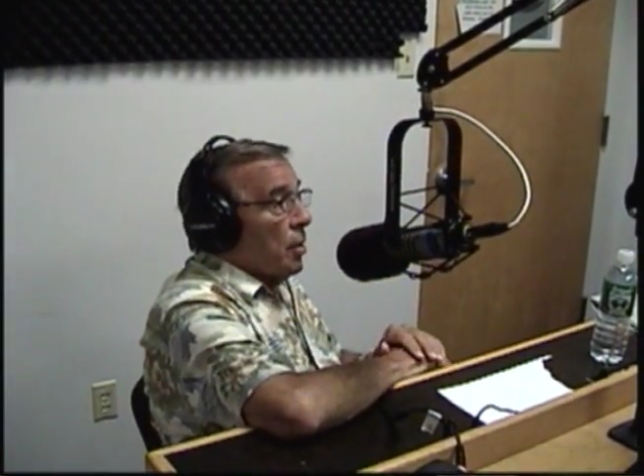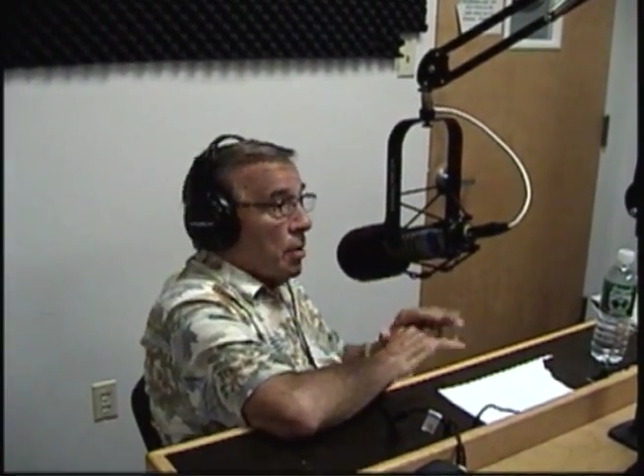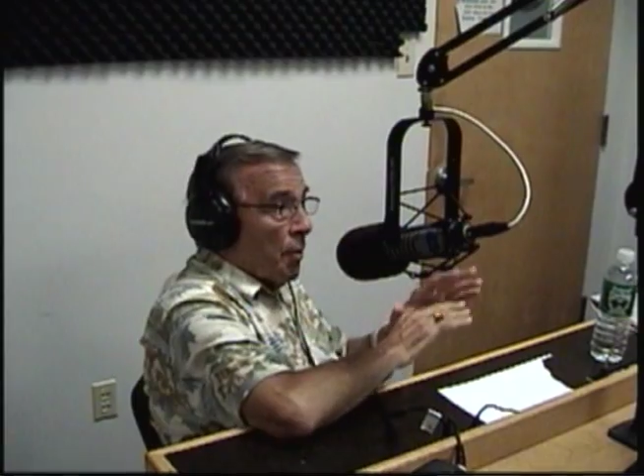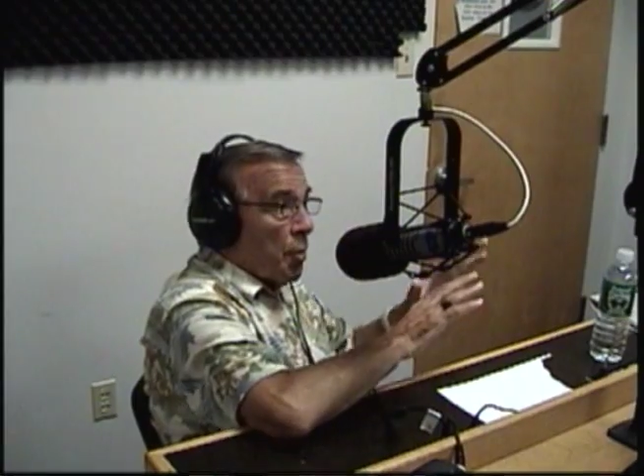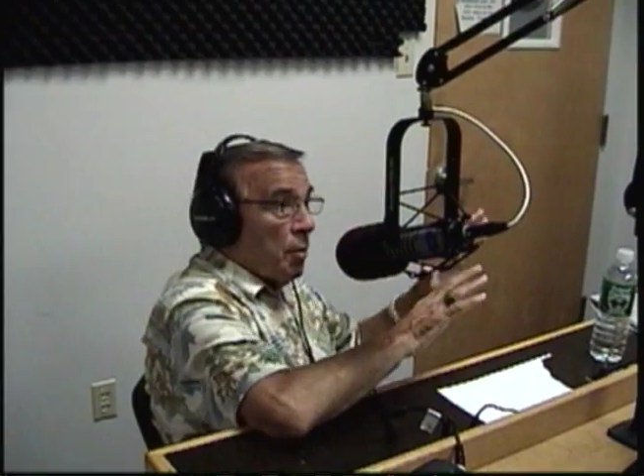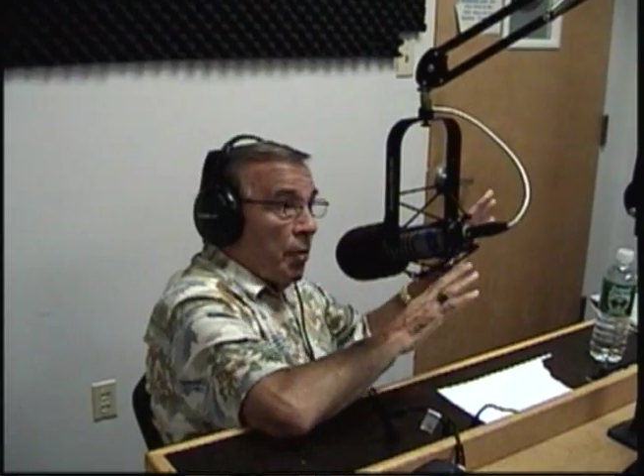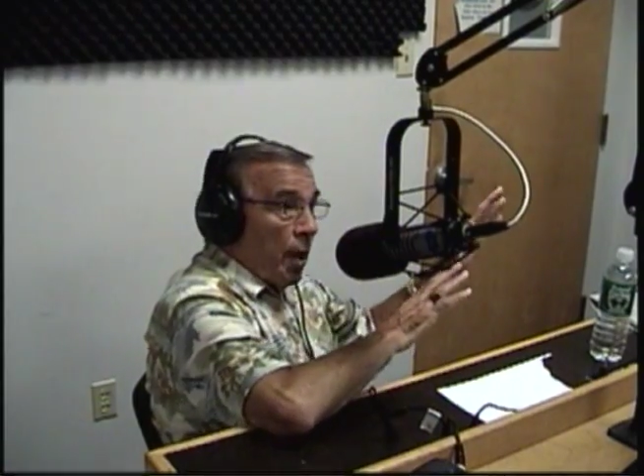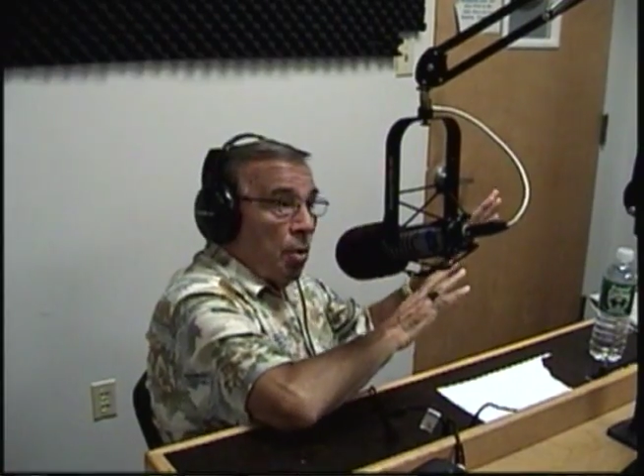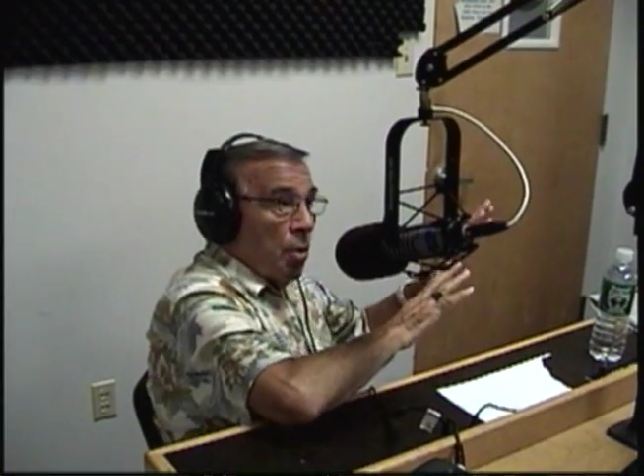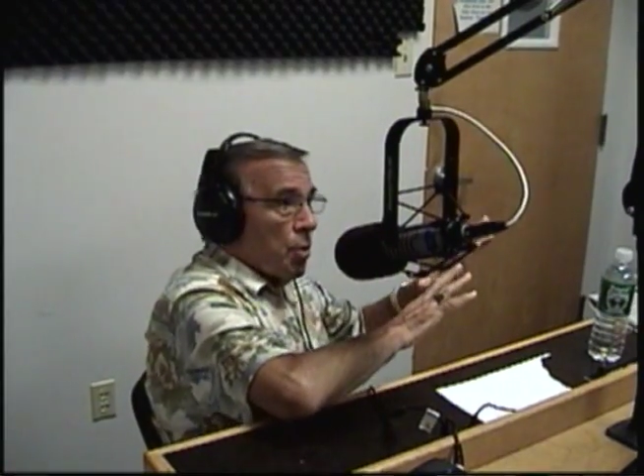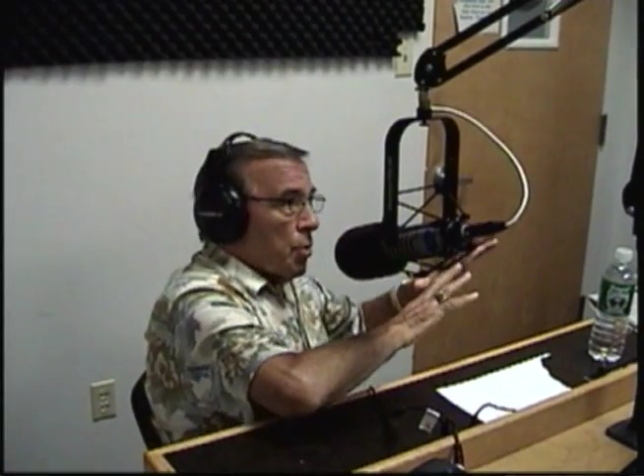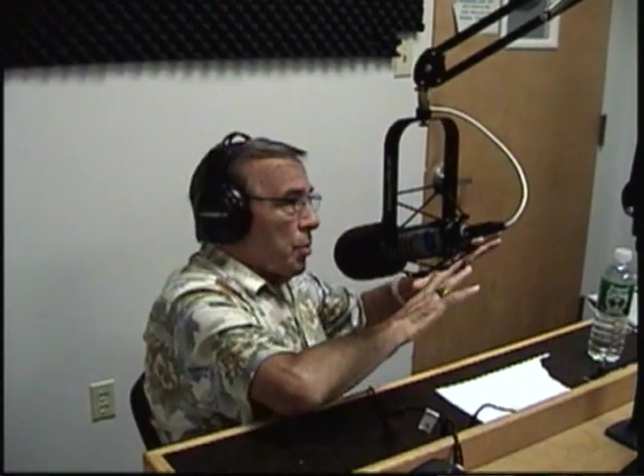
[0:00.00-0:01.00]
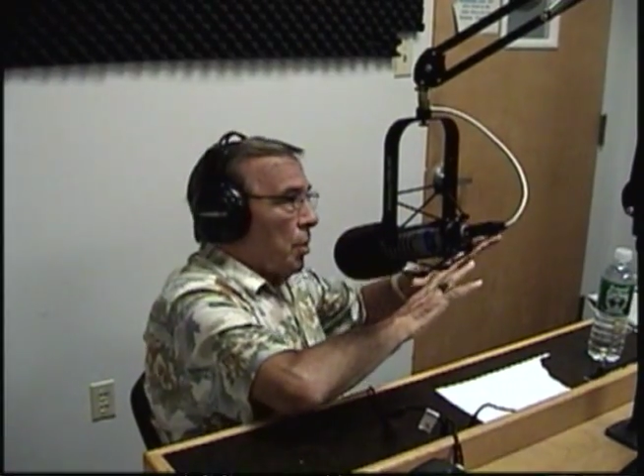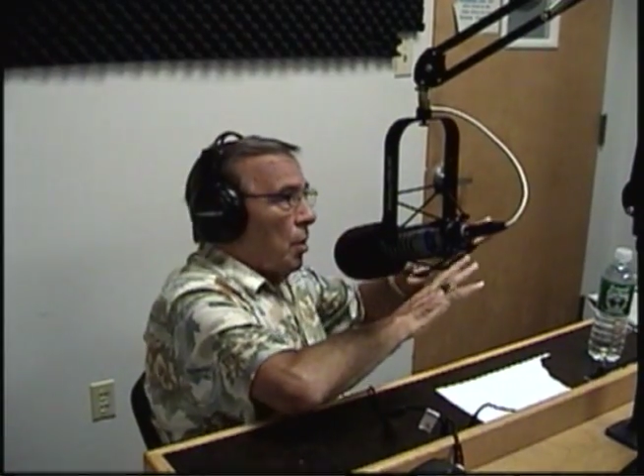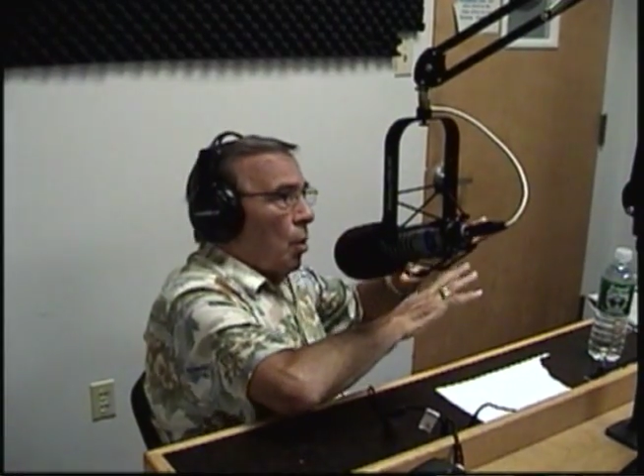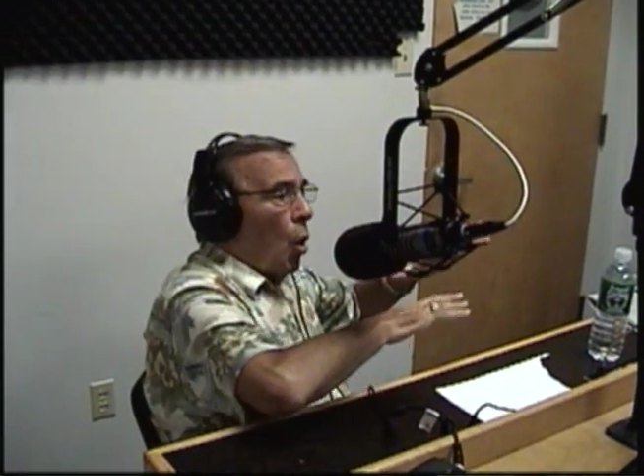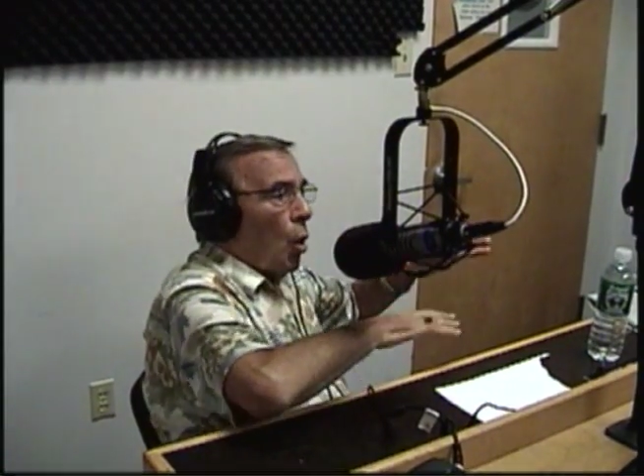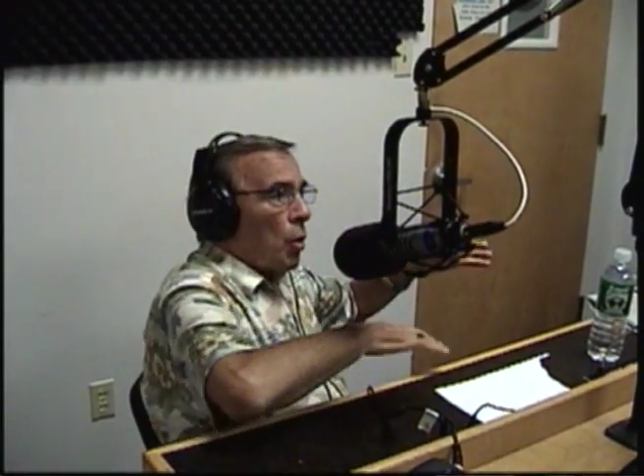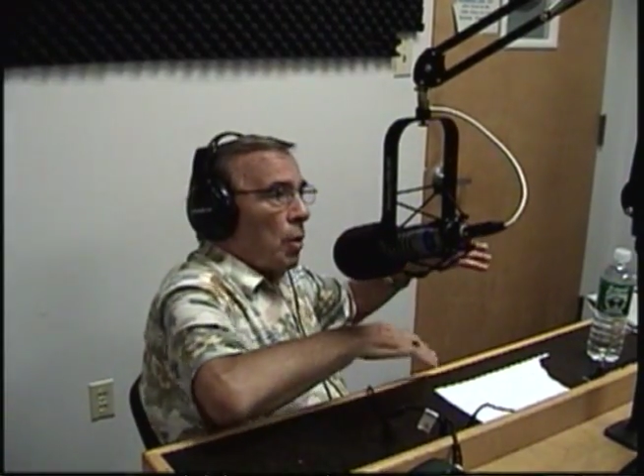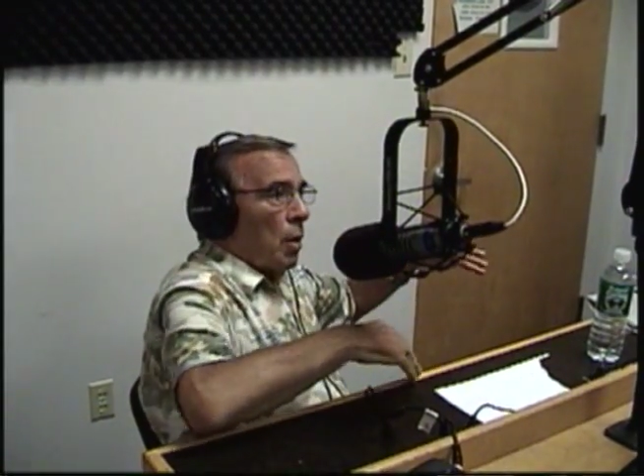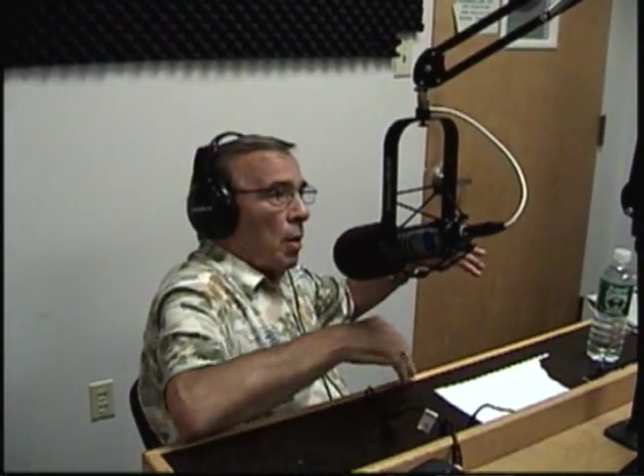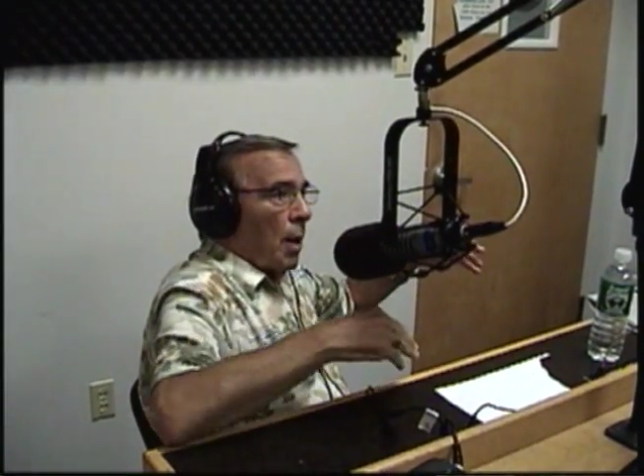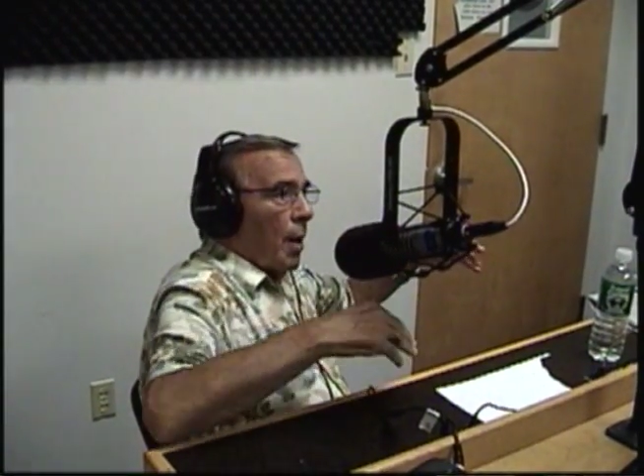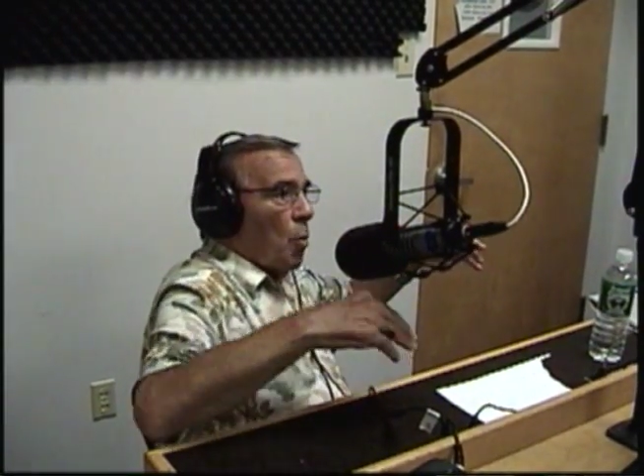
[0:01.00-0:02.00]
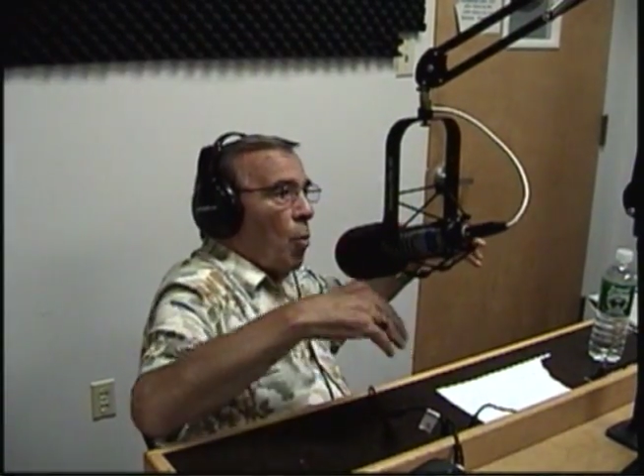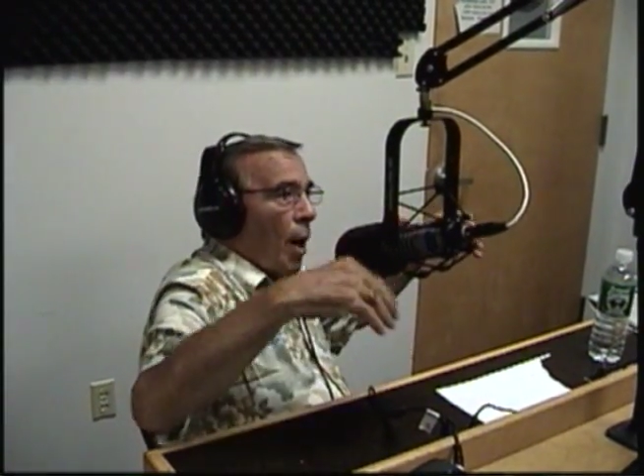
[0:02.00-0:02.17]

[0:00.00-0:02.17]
Different venues, all like